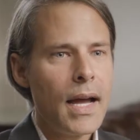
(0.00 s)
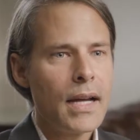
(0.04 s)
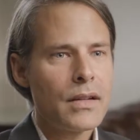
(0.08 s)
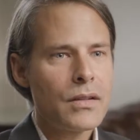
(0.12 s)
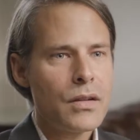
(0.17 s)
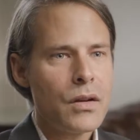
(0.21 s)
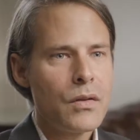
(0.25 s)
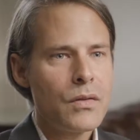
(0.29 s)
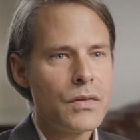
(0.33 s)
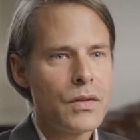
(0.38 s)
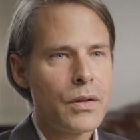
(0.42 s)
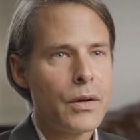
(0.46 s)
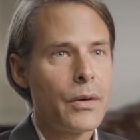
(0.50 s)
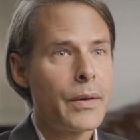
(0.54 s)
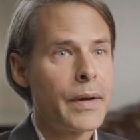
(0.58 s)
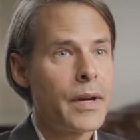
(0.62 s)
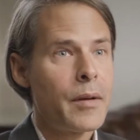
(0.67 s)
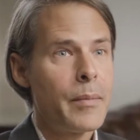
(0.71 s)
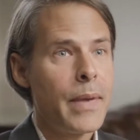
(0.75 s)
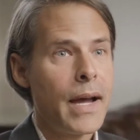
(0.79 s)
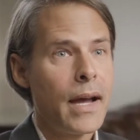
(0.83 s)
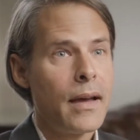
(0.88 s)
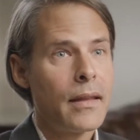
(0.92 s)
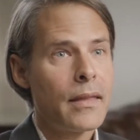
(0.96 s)
I chose a
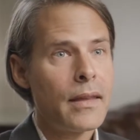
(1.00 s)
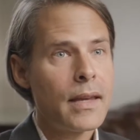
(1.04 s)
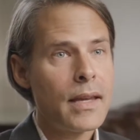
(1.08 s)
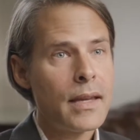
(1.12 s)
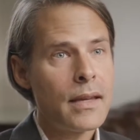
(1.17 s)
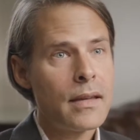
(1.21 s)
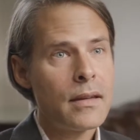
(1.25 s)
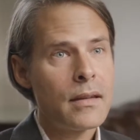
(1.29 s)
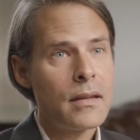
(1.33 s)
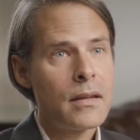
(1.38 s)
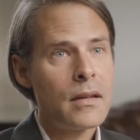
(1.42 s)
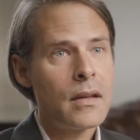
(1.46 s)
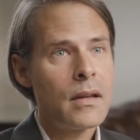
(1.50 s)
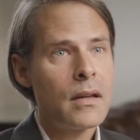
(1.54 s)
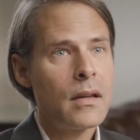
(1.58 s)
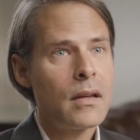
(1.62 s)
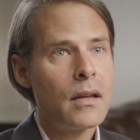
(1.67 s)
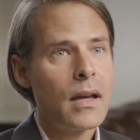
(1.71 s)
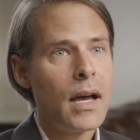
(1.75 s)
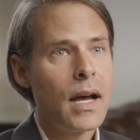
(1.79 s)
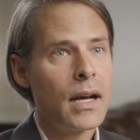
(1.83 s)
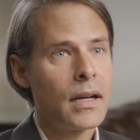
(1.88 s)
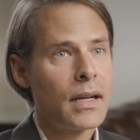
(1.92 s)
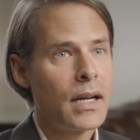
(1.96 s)
career path in
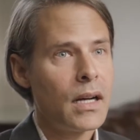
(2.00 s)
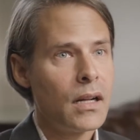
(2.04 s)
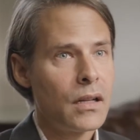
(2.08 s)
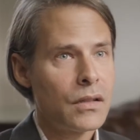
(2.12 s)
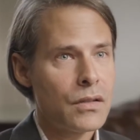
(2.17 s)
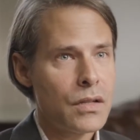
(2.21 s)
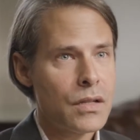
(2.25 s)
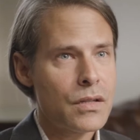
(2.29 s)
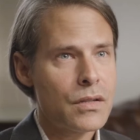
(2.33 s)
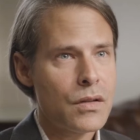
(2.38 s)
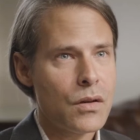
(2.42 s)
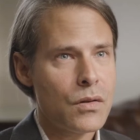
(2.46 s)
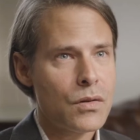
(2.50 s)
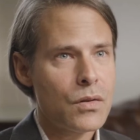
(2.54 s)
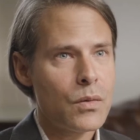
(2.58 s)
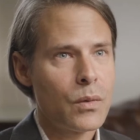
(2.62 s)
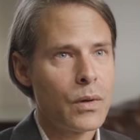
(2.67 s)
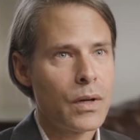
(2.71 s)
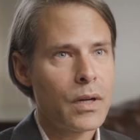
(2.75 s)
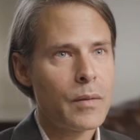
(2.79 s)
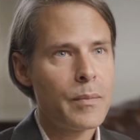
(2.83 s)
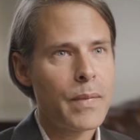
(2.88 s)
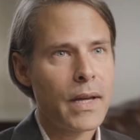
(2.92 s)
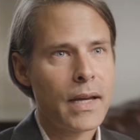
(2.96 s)
oncology social
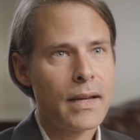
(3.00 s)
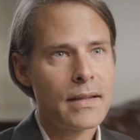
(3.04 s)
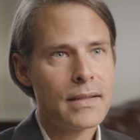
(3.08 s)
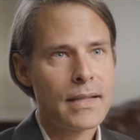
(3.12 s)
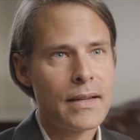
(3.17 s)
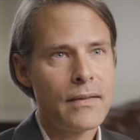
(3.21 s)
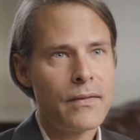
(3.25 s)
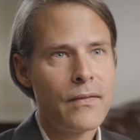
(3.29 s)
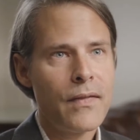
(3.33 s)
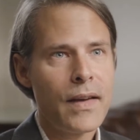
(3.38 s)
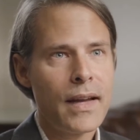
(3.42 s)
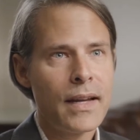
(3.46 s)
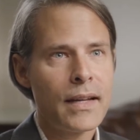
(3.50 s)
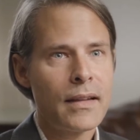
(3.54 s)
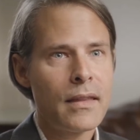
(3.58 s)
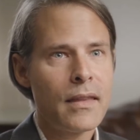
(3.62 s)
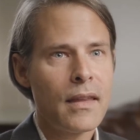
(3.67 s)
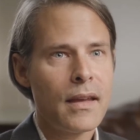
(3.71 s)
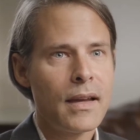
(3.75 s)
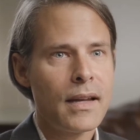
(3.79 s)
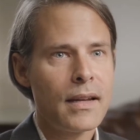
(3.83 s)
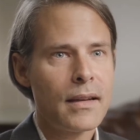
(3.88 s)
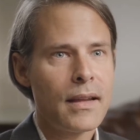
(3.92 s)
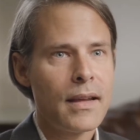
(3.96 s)
work because I find
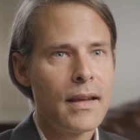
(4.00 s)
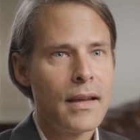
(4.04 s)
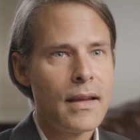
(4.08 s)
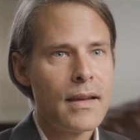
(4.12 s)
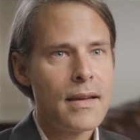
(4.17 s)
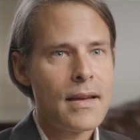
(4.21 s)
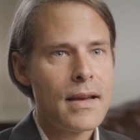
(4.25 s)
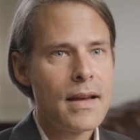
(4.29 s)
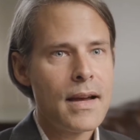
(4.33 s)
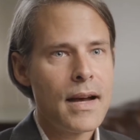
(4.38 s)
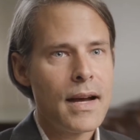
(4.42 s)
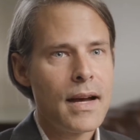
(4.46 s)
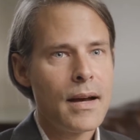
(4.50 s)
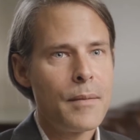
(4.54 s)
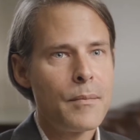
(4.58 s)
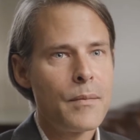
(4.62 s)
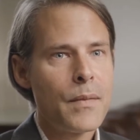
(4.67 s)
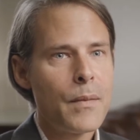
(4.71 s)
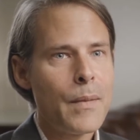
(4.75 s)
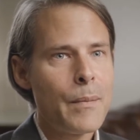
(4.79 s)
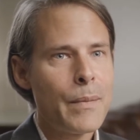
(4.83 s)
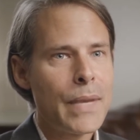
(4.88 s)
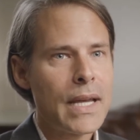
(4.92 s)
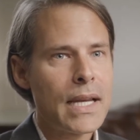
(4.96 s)
that
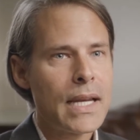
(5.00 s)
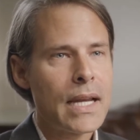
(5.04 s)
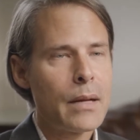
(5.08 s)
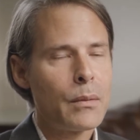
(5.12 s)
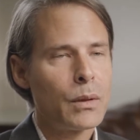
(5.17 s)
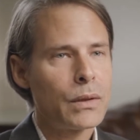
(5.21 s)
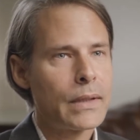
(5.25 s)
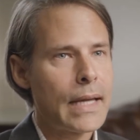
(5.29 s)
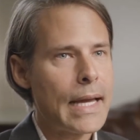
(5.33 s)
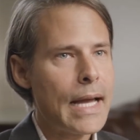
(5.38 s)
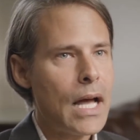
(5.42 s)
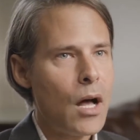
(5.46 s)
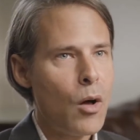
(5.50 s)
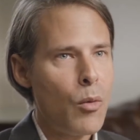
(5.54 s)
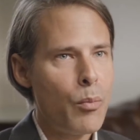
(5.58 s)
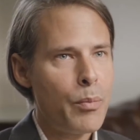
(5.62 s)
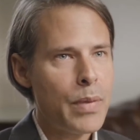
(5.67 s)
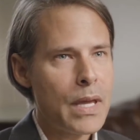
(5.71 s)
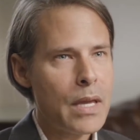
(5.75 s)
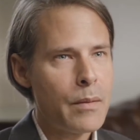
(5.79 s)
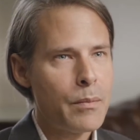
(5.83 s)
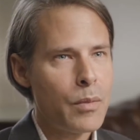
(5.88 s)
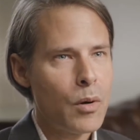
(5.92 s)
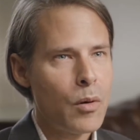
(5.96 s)
being able to help
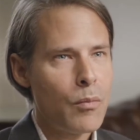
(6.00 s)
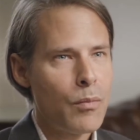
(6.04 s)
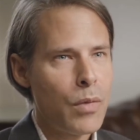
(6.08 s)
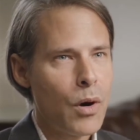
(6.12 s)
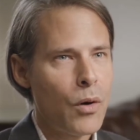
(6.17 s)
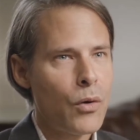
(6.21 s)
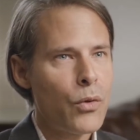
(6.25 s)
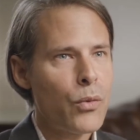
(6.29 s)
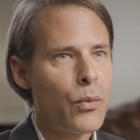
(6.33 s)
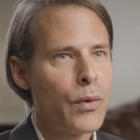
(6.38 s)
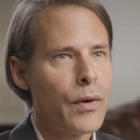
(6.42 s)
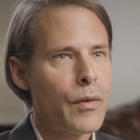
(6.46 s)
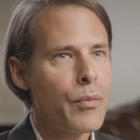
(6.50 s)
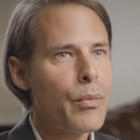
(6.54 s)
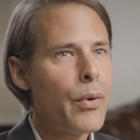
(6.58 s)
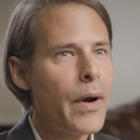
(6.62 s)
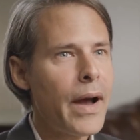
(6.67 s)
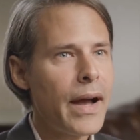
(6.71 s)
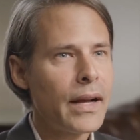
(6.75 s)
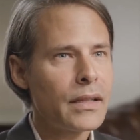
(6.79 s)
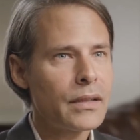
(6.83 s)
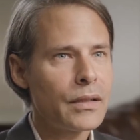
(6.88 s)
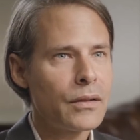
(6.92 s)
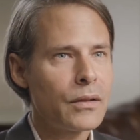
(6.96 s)
people both with
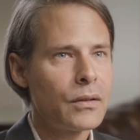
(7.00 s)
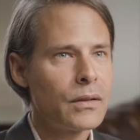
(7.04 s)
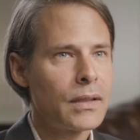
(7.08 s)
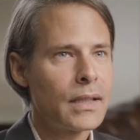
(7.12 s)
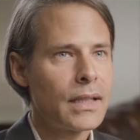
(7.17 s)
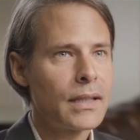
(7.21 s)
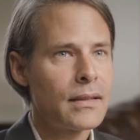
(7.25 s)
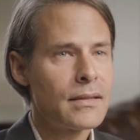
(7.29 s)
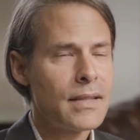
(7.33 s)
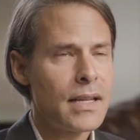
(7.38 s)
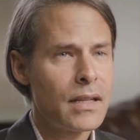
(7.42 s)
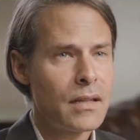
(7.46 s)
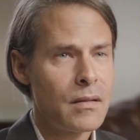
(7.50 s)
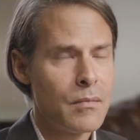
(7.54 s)
practical needs and